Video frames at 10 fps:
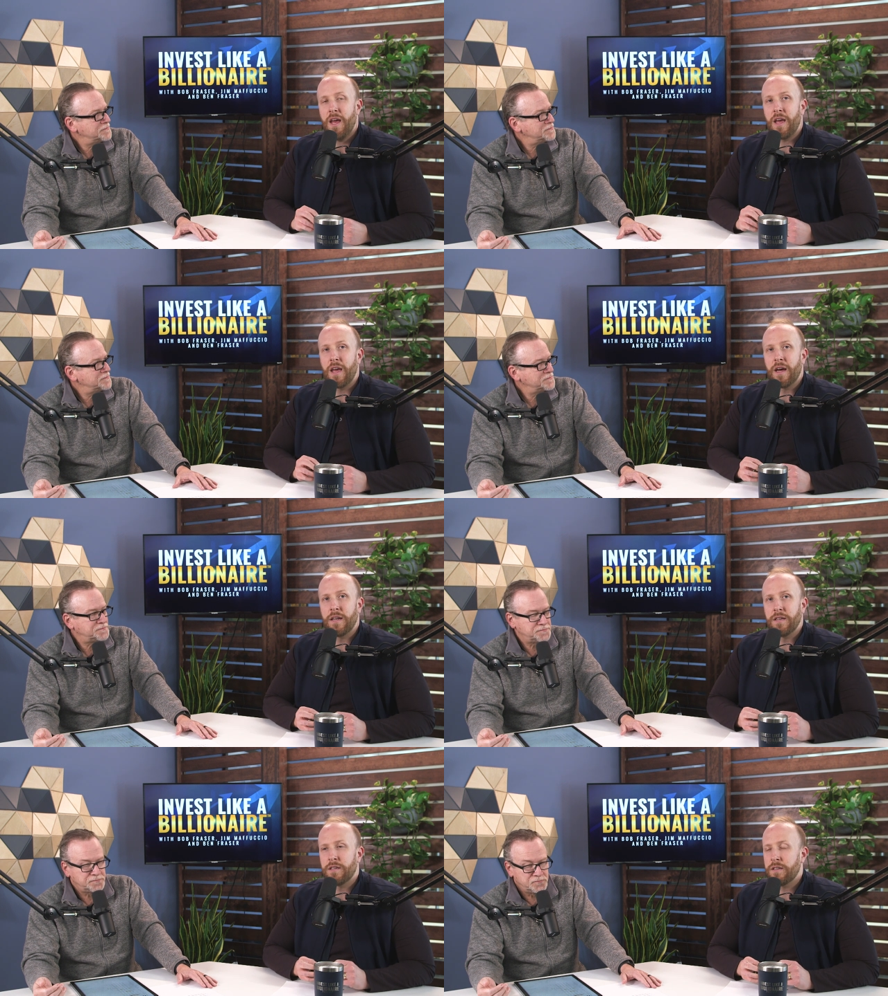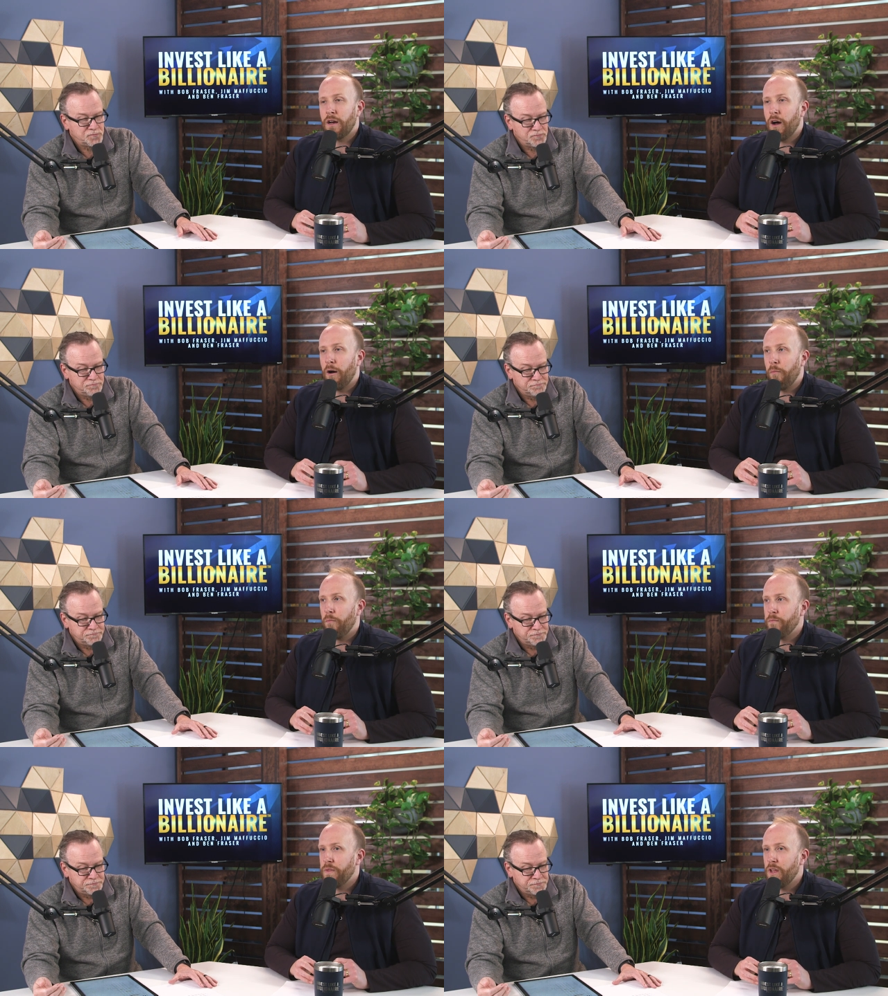Speaker 1: And
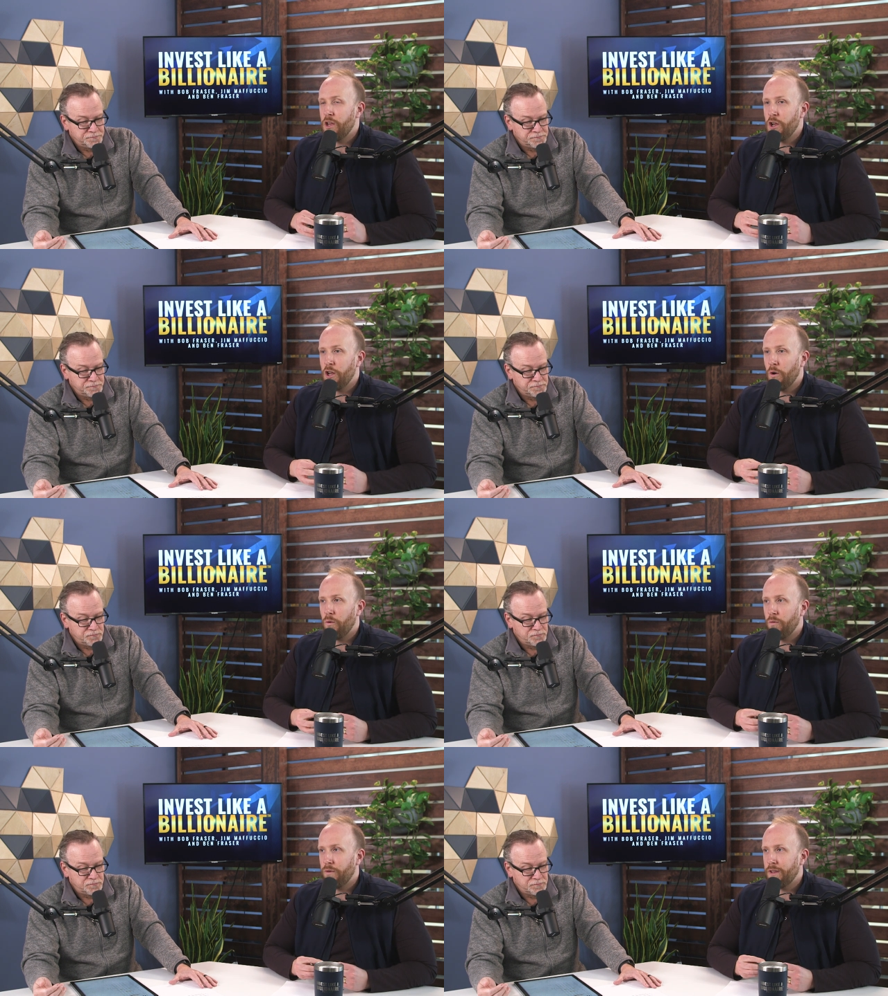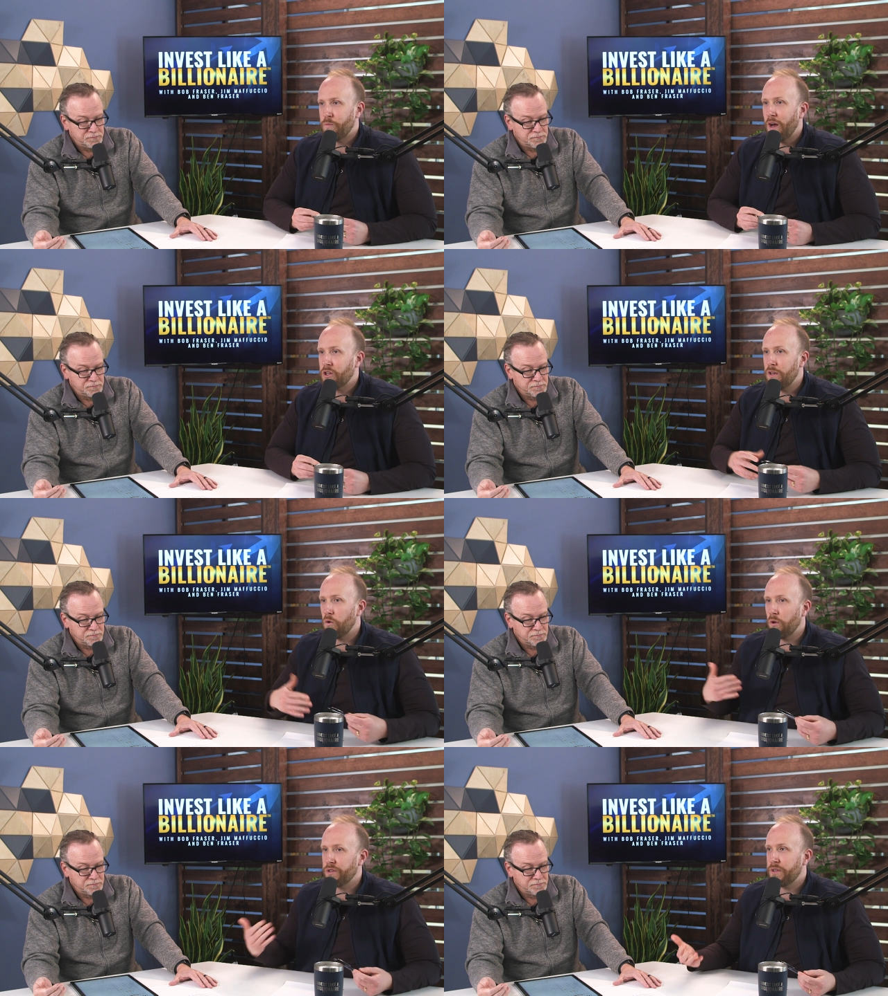um, you know, especially in
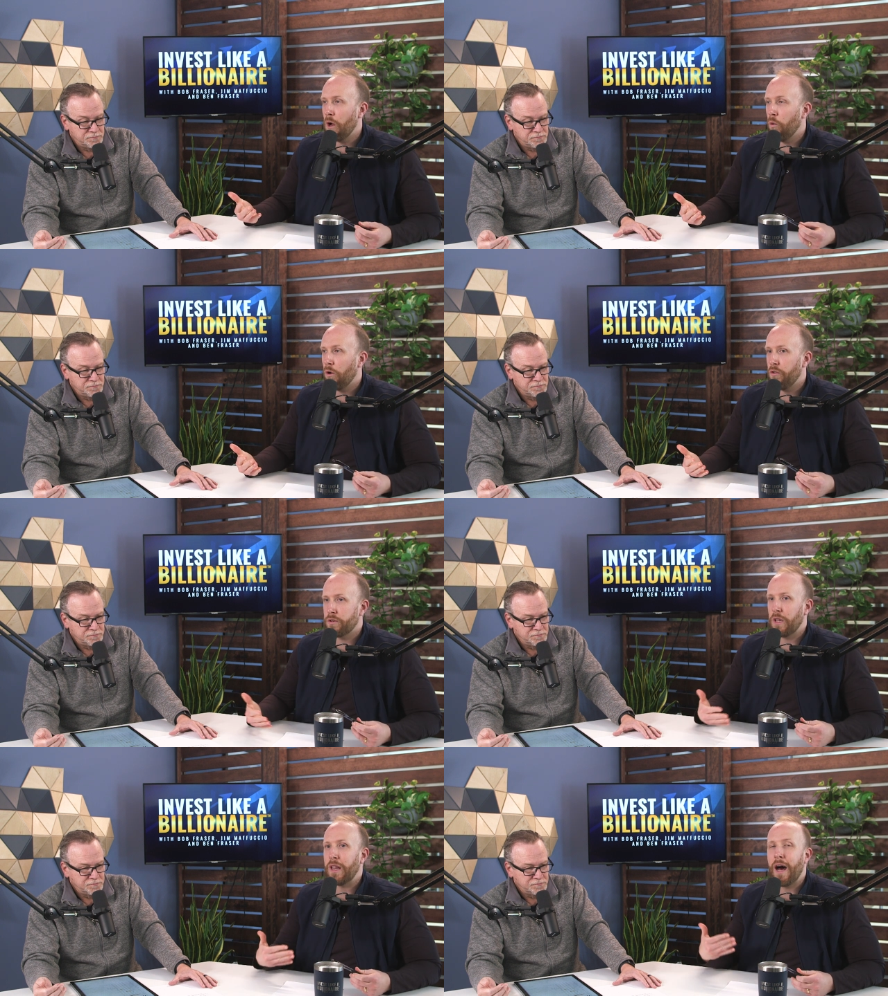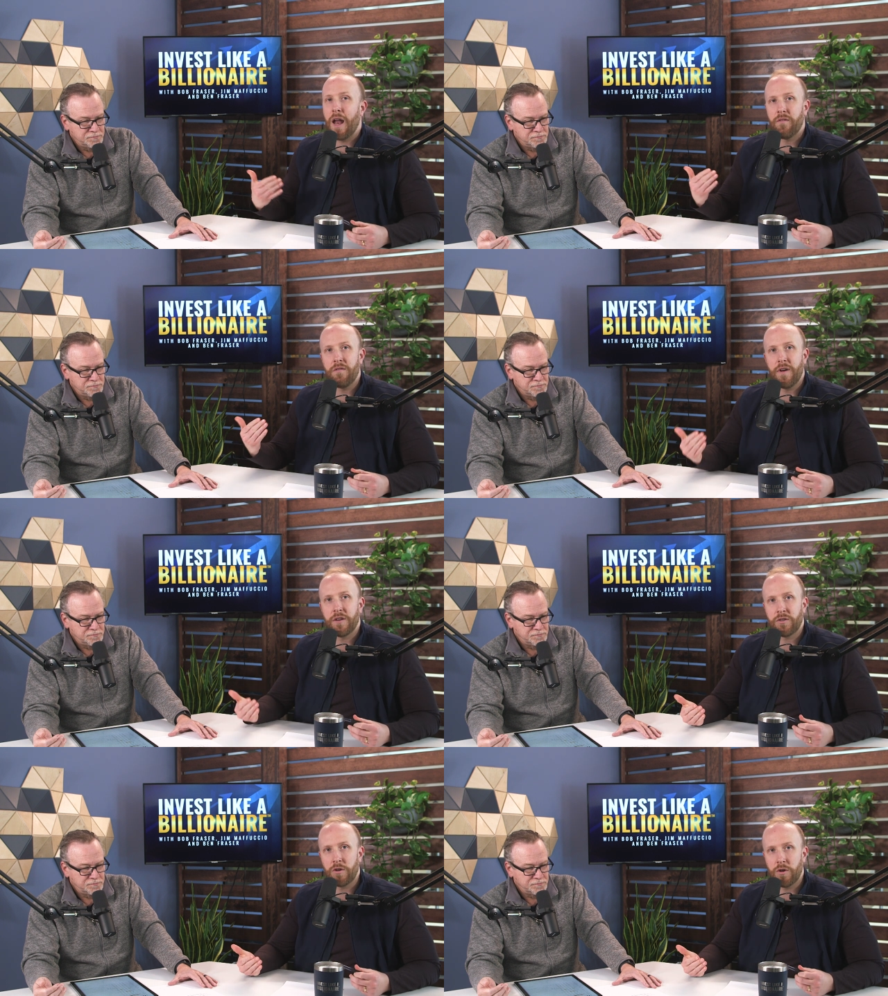the real estate world, there's a lot of
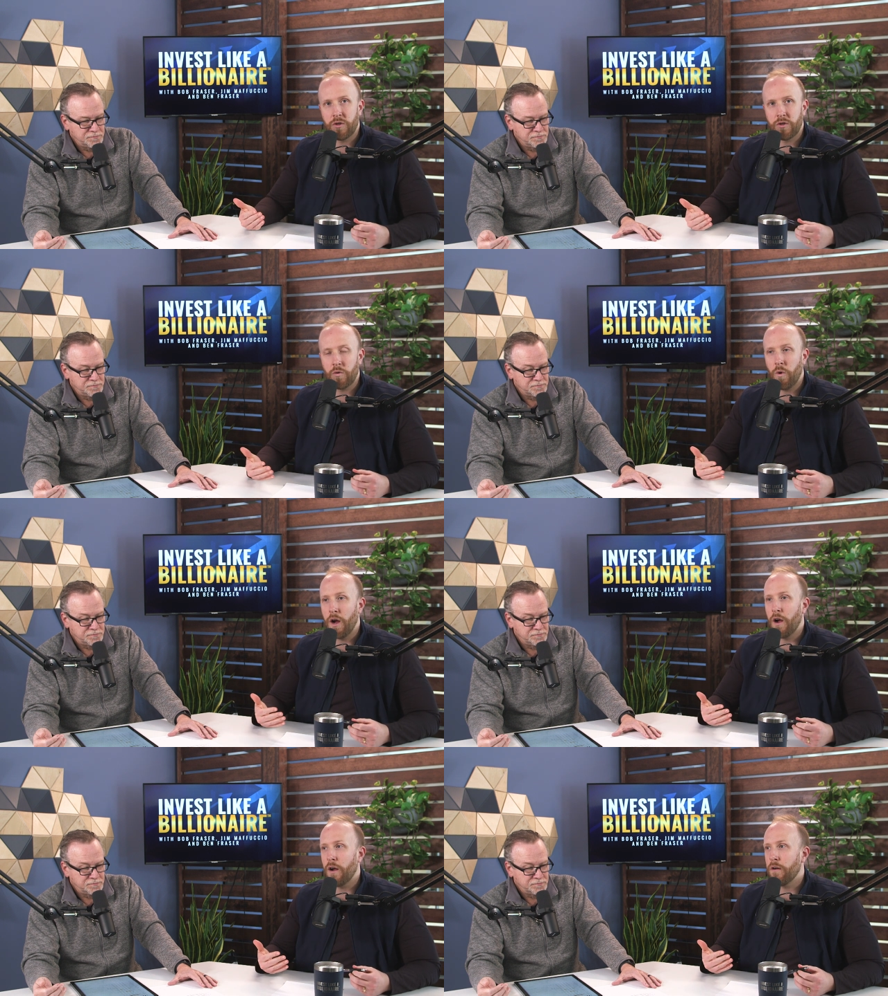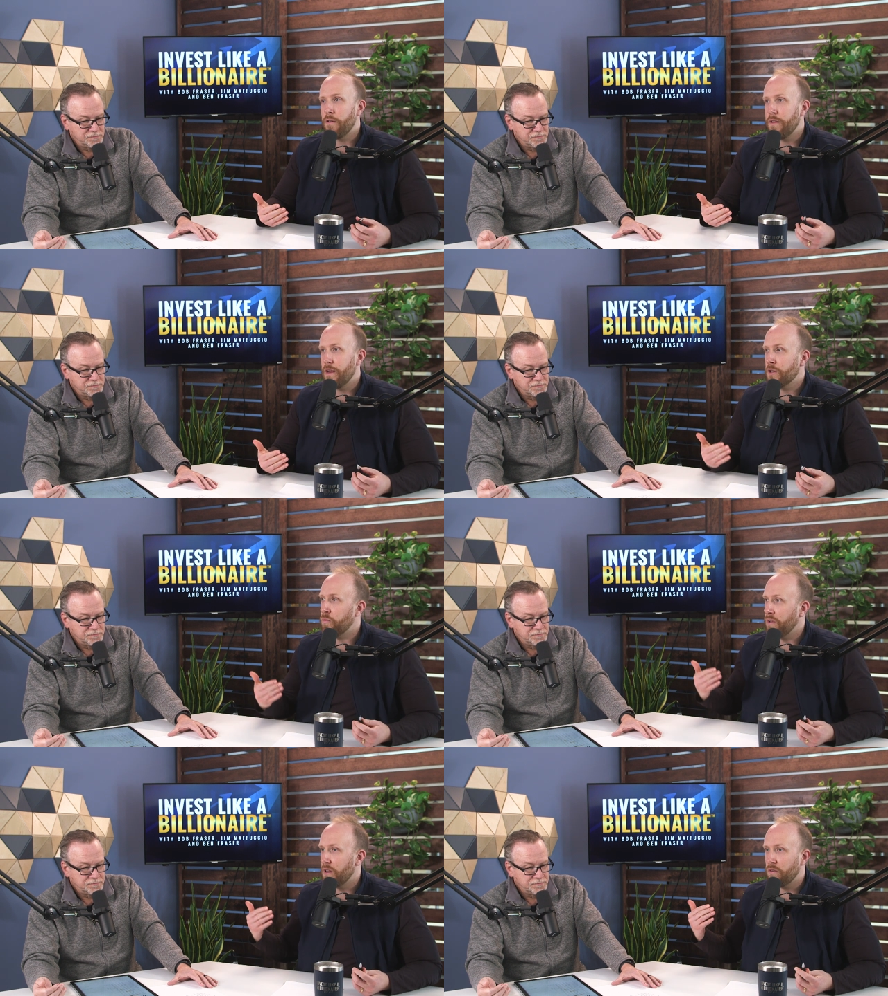investors where they
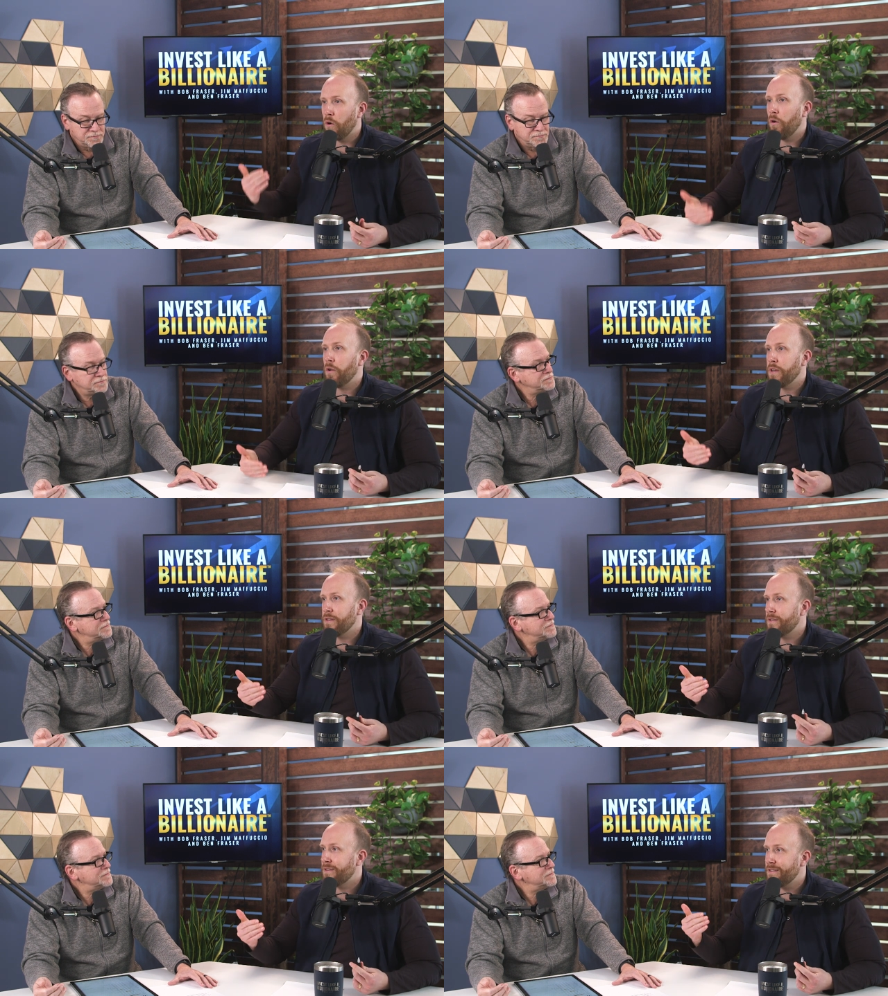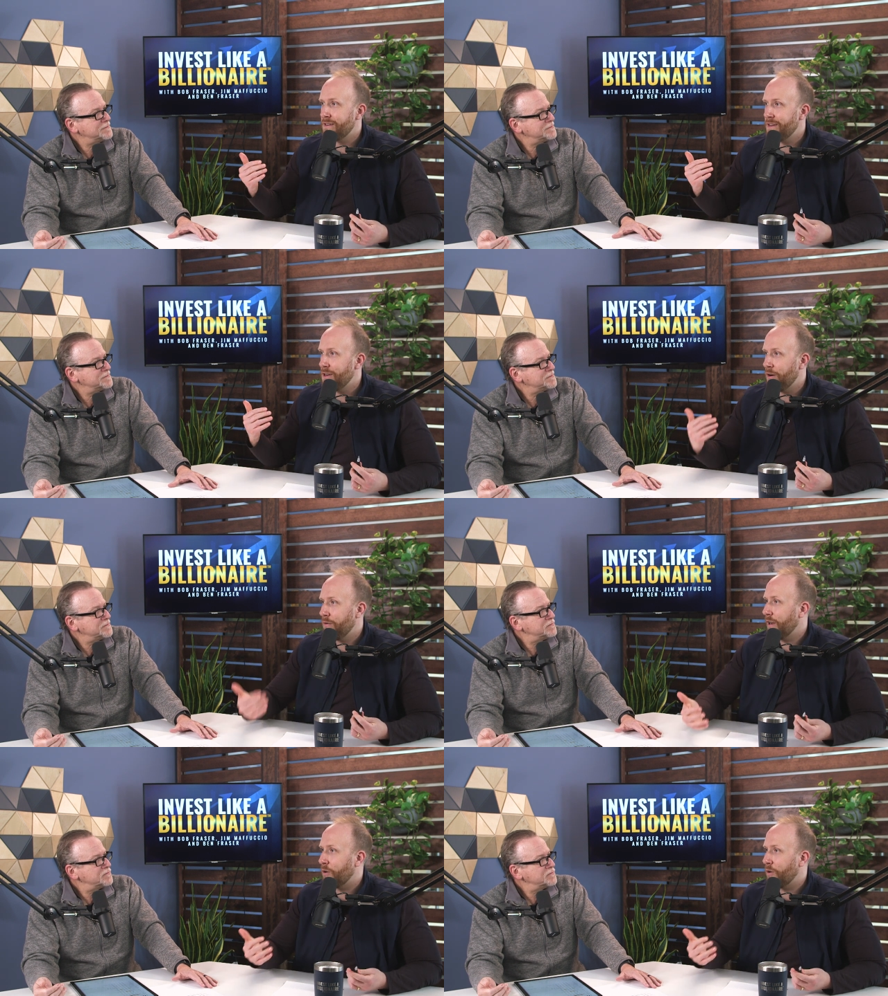just believe gold is, you know, an